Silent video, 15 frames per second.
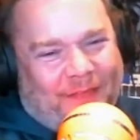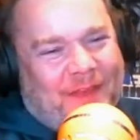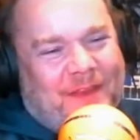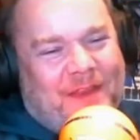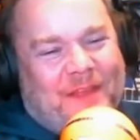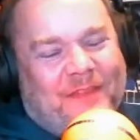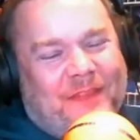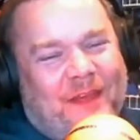They
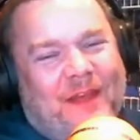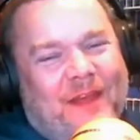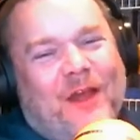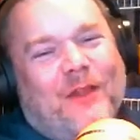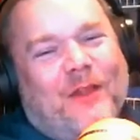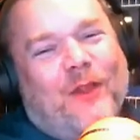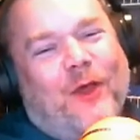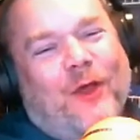did the
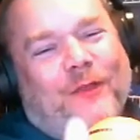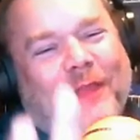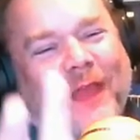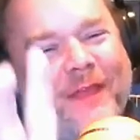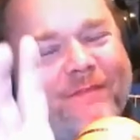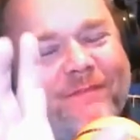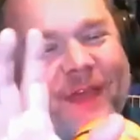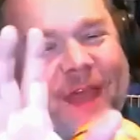look.
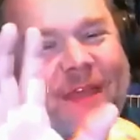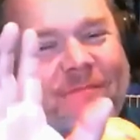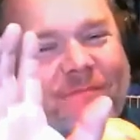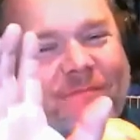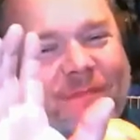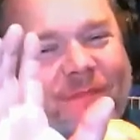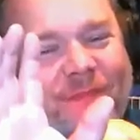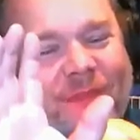They
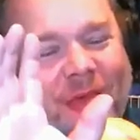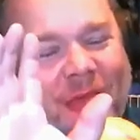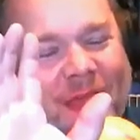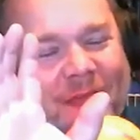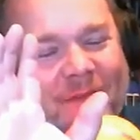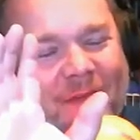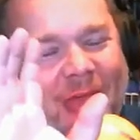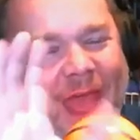
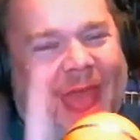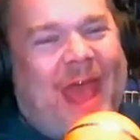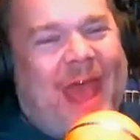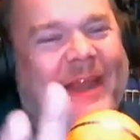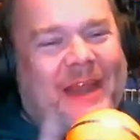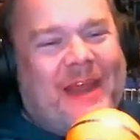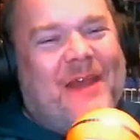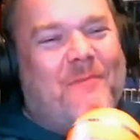
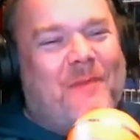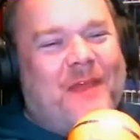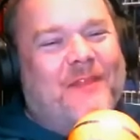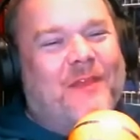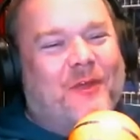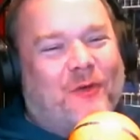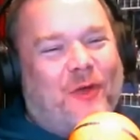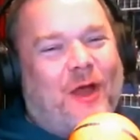had him in
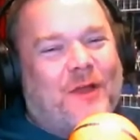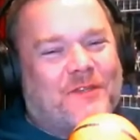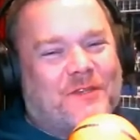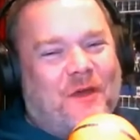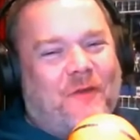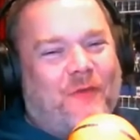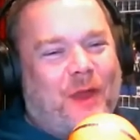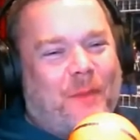the
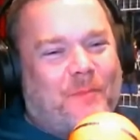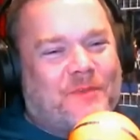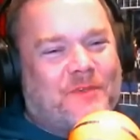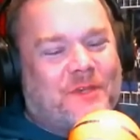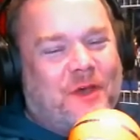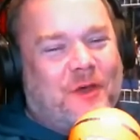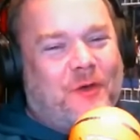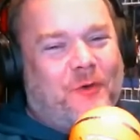crossover
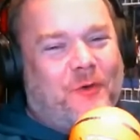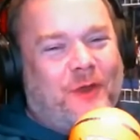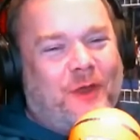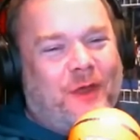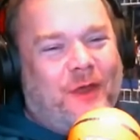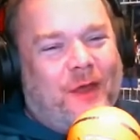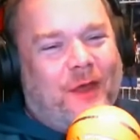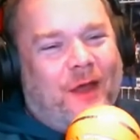episode
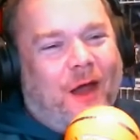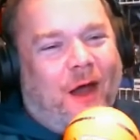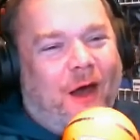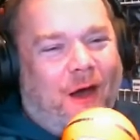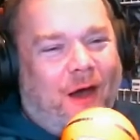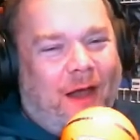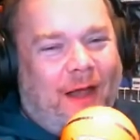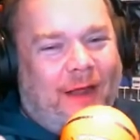
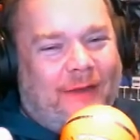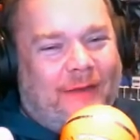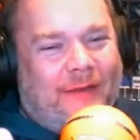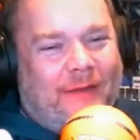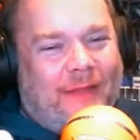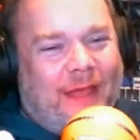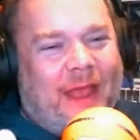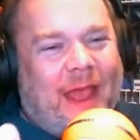on.
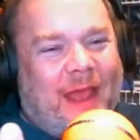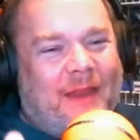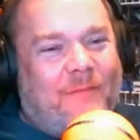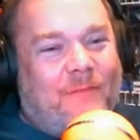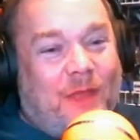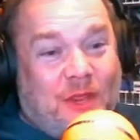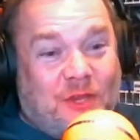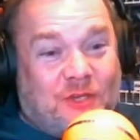
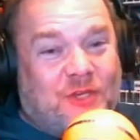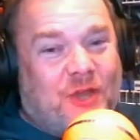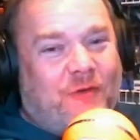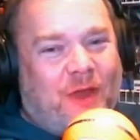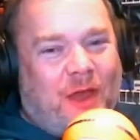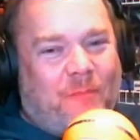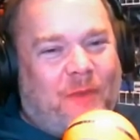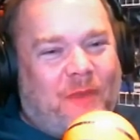He showed
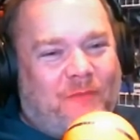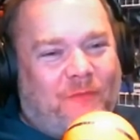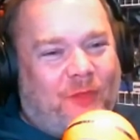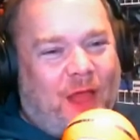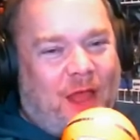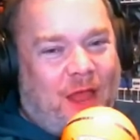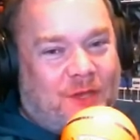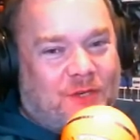up in
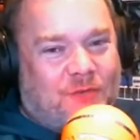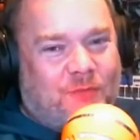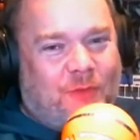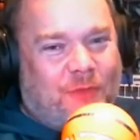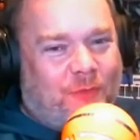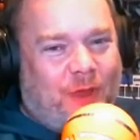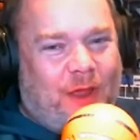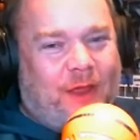Flash
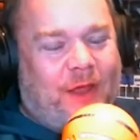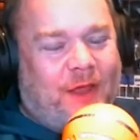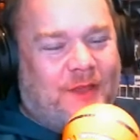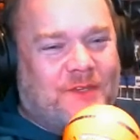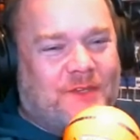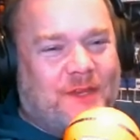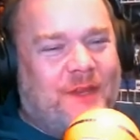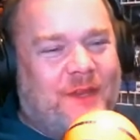with Grant
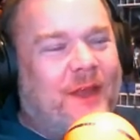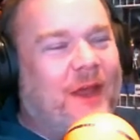Gustin.